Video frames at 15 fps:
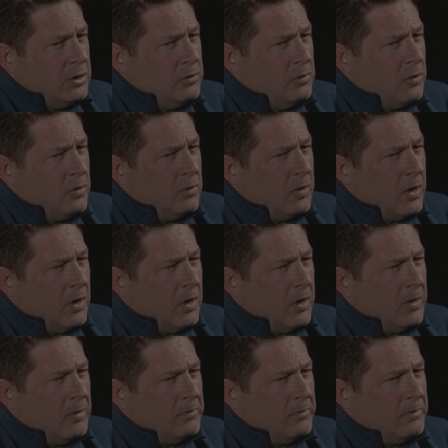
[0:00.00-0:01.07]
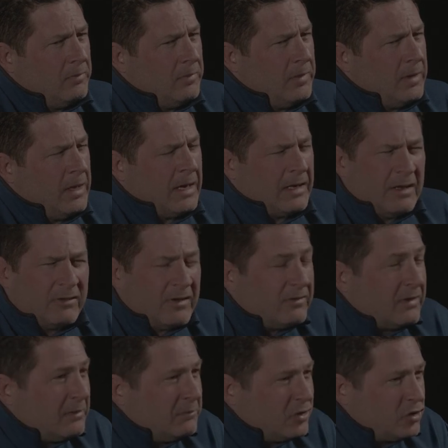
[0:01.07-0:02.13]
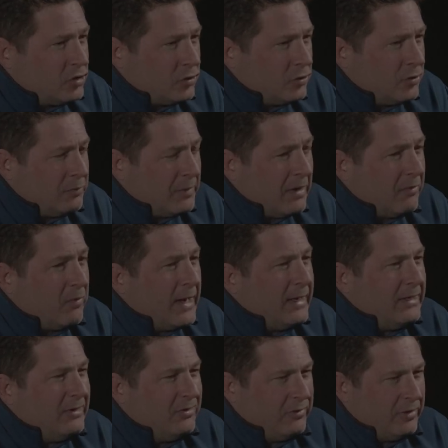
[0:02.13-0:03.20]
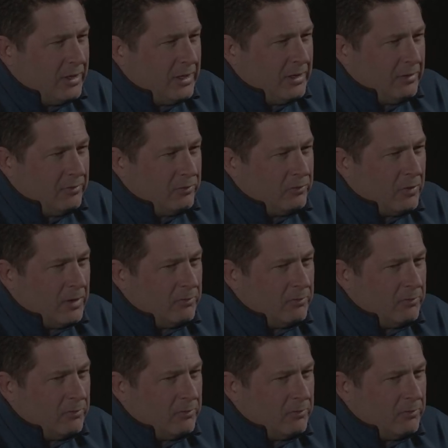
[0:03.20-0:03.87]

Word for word: you know, um, and I guess as I matured, my writing changed.